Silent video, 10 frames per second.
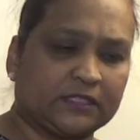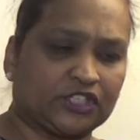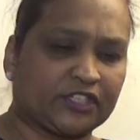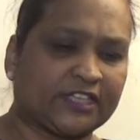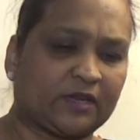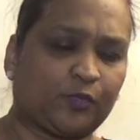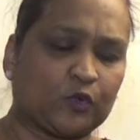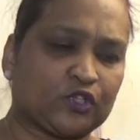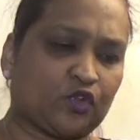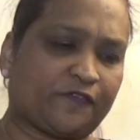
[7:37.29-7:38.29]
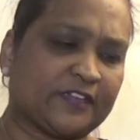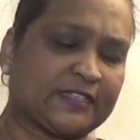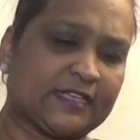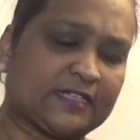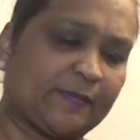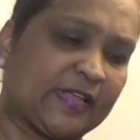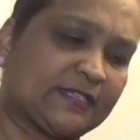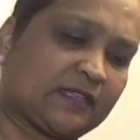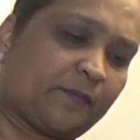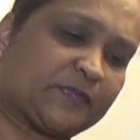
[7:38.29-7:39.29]
It's just that the post office is
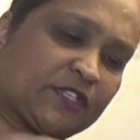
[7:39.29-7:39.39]
messed up,